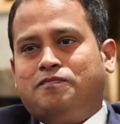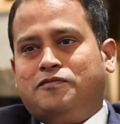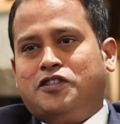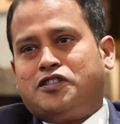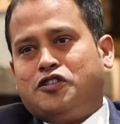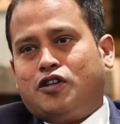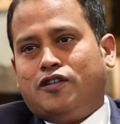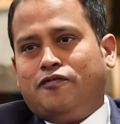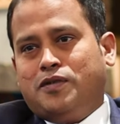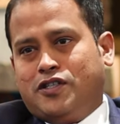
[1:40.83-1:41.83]
Just thought
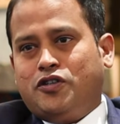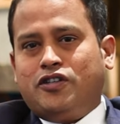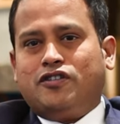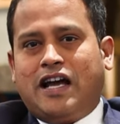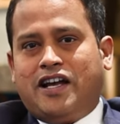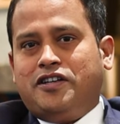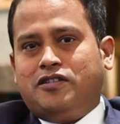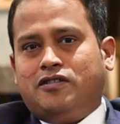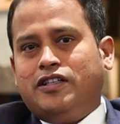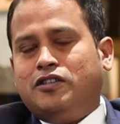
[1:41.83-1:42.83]
of pursuing a
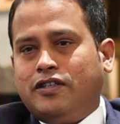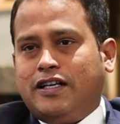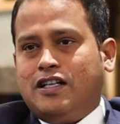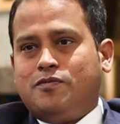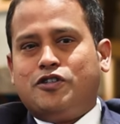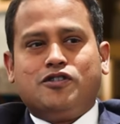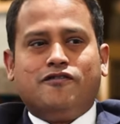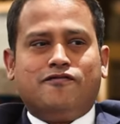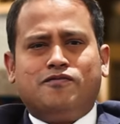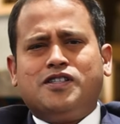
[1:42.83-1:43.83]
career in hotels because
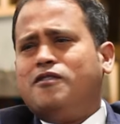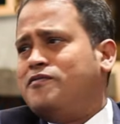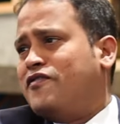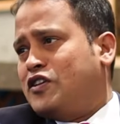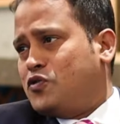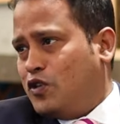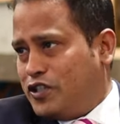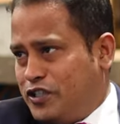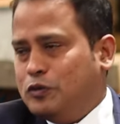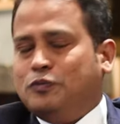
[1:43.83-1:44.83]
of some of my friends
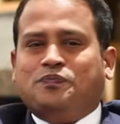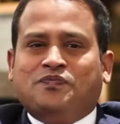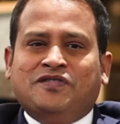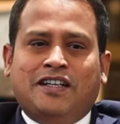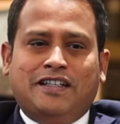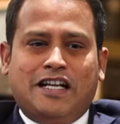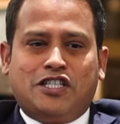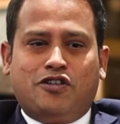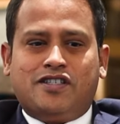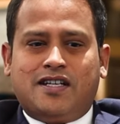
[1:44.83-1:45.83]
wanted to do. That's
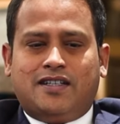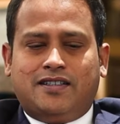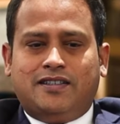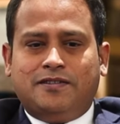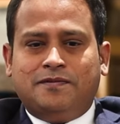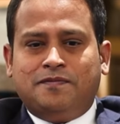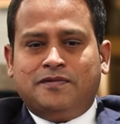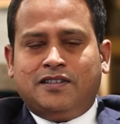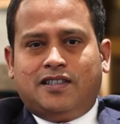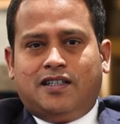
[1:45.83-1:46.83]
how it started.
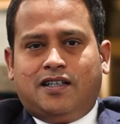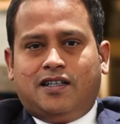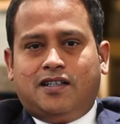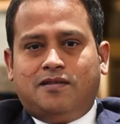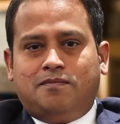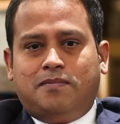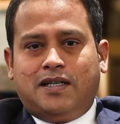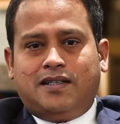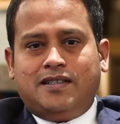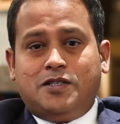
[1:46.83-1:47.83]

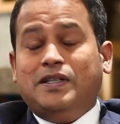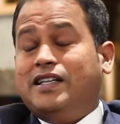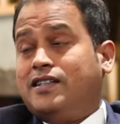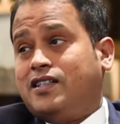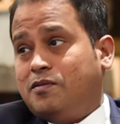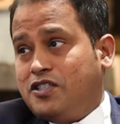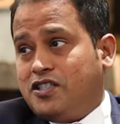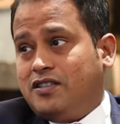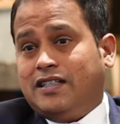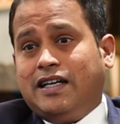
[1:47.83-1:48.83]
But it's been an incredible
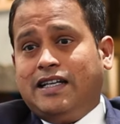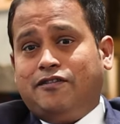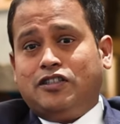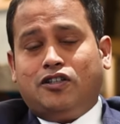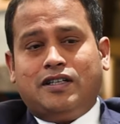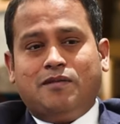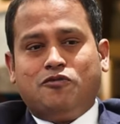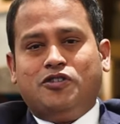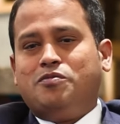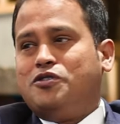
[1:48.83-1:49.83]
journey. I never thought I'm
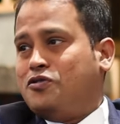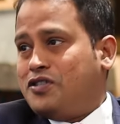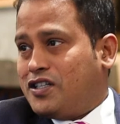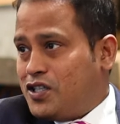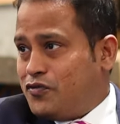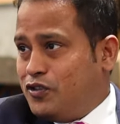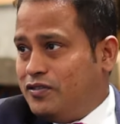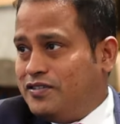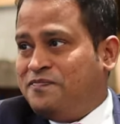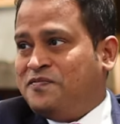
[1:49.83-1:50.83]
going to be so successful.
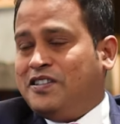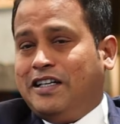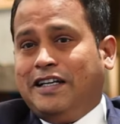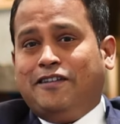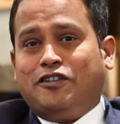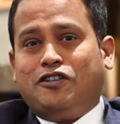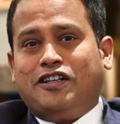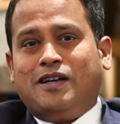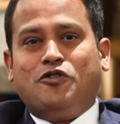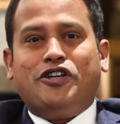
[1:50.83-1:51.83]
I never thought
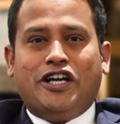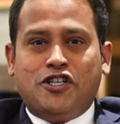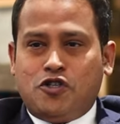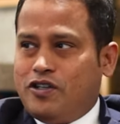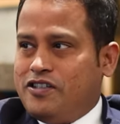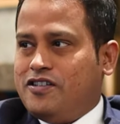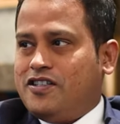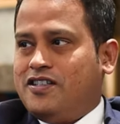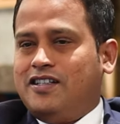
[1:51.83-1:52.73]
I'm going to enjoy this.